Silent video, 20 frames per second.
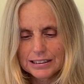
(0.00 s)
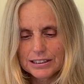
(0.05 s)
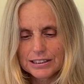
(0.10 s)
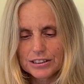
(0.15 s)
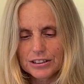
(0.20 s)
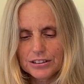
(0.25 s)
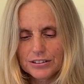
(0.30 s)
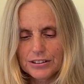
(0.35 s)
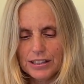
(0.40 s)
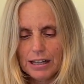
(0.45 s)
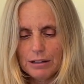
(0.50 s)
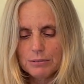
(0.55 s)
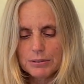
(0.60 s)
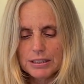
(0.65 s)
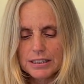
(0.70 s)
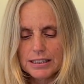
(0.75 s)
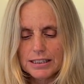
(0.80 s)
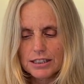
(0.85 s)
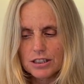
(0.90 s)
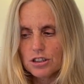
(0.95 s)
So that was
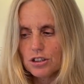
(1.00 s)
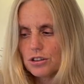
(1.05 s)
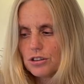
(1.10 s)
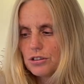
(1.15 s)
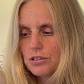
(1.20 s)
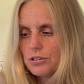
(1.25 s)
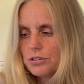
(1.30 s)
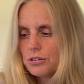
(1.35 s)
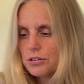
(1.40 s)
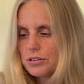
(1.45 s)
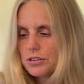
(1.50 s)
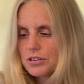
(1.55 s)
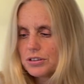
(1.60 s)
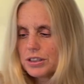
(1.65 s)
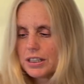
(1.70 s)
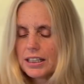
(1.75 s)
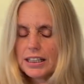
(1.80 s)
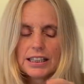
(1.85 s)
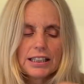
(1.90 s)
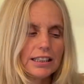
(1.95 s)
2
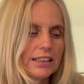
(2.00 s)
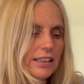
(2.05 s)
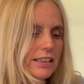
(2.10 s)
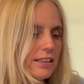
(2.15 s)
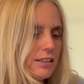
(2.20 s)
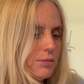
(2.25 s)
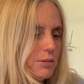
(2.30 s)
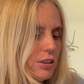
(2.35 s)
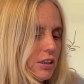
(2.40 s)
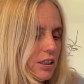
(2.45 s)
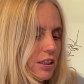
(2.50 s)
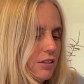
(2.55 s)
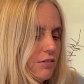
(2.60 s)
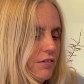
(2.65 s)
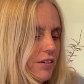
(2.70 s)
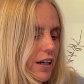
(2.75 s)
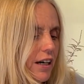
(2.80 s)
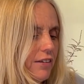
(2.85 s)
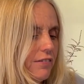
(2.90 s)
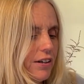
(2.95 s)
zucchinis, which is
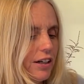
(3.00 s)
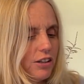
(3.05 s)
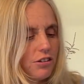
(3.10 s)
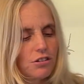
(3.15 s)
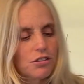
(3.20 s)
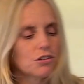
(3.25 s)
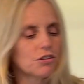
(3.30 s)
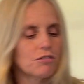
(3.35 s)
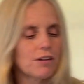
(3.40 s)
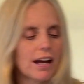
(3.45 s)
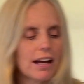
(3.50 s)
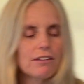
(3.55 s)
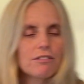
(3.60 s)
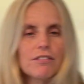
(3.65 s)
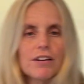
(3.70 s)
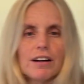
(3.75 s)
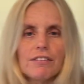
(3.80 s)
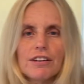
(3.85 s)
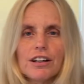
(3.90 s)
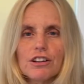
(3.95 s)
around
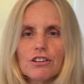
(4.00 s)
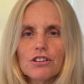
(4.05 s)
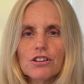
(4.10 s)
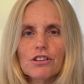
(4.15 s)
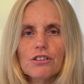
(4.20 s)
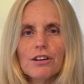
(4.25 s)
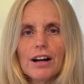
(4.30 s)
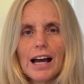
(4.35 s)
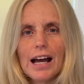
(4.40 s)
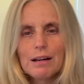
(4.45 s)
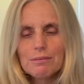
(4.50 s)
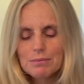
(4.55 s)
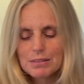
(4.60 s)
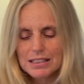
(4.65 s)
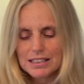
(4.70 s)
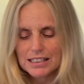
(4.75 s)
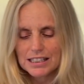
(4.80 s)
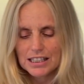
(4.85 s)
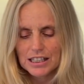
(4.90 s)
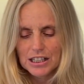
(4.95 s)
500 grams.
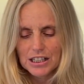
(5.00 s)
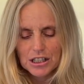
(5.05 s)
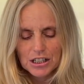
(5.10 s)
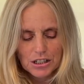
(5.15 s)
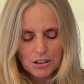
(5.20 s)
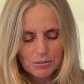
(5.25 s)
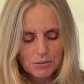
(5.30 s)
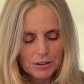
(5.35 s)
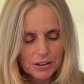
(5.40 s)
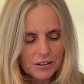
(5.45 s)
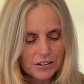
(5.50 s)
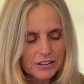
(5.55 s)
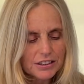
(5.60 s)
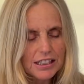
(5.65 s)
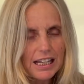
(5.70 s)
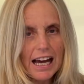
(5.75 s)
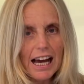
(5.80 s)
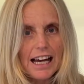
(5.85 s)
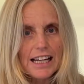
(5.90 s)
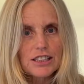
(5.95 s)
We're going to
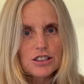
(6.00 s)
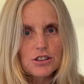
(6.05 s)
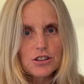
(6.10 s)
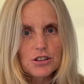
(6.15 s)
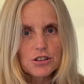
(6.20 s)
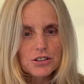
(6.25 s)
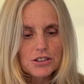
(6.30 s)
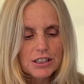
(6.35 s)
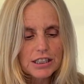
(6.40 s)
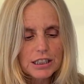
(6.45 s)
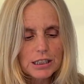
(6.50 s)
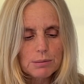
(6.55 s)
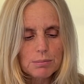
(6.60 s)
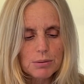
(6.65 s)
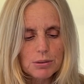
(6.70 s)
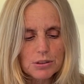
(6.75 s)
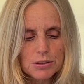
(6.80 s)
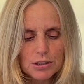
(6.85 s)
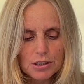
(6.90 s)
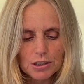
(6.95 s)
add 2
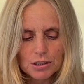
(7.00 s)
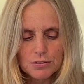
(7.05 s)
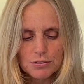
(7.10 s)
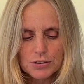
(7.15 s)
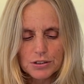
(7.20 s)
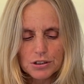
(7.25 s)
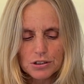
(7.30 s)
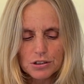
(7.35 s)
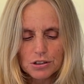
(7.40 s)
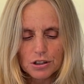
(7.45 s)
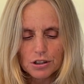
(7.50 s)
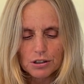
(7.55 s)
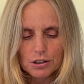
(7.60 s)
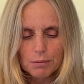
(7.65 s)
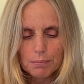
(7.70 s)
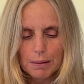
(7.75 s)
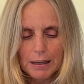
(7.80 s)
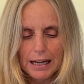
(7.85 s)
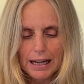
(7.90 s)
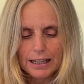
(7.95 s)
teaspoons of stock
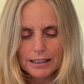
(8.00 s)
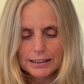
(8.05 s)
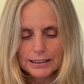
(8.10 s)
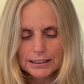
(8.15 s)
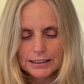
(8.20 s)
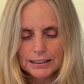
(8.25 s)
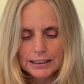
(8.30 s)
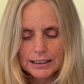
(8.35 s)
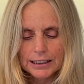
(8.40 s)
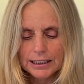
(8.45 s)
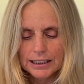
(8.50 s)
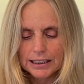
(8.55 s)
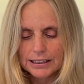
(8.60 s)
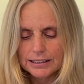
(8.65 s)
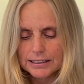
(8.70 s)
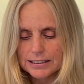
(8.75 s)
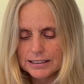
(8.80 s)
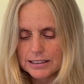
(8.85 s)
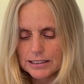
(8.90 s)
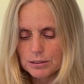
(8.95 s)
powder, and
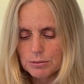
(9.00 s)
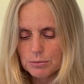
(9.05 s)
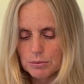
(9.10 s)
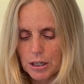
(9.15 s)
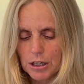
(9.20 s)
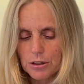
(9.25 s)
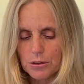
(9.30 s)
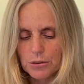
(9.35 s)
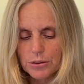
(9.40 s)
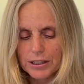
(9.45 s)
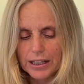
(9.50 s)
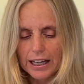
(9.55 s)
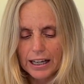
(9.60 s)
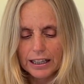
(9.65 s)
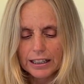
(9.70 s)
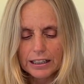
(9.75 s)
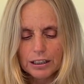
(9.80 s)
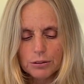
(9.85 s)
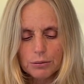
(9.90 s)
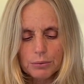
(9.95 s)
this is an
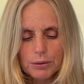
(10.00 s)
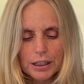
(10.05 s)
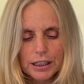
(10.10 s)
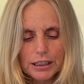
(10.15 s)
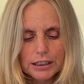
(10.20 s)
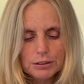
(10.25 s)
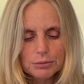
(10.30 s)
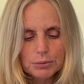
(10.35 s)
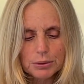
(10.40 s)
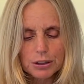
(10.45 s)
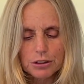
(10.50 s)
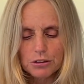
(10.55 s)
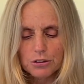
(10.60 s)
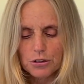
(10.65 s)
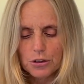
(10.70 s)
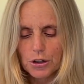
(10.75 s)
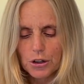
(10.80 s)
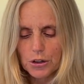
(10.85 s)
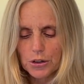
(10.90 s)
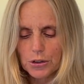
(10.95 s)
organic one with
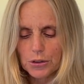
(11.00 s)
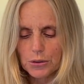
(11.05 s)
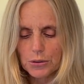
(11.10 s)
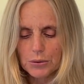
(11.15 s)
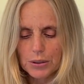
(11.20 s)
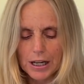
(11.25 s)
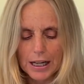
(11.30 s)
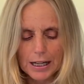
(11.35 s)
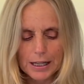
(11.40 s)
no